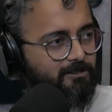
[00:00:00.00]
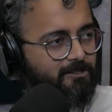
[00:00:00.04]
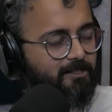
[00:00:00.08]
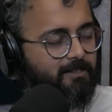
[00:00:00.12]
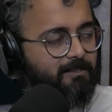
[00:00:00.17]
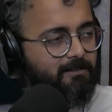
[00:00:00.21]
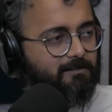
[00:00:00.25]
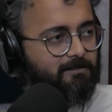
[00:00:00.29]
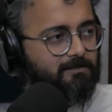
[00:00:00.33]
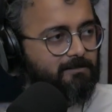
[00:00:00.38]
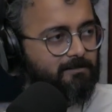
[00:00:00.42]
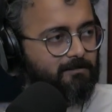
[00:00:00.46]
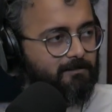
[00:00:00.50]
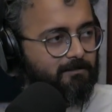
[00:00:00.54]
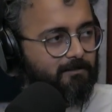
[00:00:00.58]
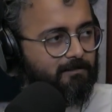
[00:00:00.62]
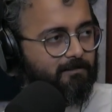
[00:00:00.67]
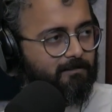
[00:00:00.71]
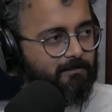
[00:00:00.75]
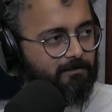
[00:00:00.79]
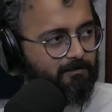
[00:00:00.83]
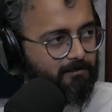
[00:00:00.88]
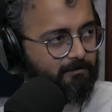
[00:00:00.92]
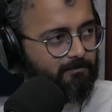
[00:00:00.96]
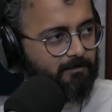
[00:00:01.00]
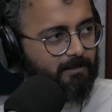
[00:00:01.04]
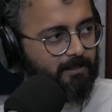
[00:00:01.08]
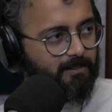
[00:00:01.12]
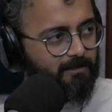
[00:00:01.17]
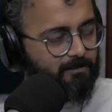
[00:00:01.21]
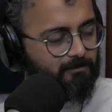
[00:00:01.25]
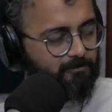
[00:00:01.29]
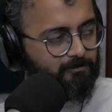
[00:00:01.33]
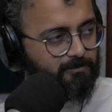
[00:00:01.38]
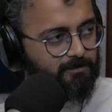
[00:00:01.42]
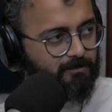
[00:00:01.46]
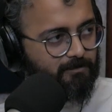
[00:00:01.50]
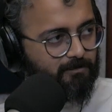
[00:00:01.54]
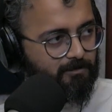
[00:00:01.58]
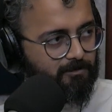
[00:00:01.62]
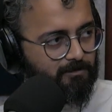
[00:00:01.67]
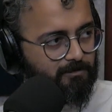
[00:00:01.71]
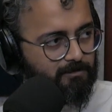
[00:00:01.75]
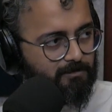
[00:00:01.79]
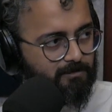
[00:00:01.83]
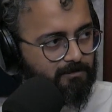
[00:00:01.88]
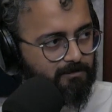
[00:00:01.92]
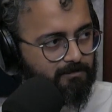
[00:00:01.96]
Shreyas, any closing
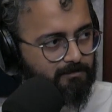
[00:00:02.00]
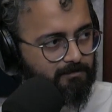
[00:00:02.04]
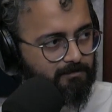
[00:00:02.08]
thoughts?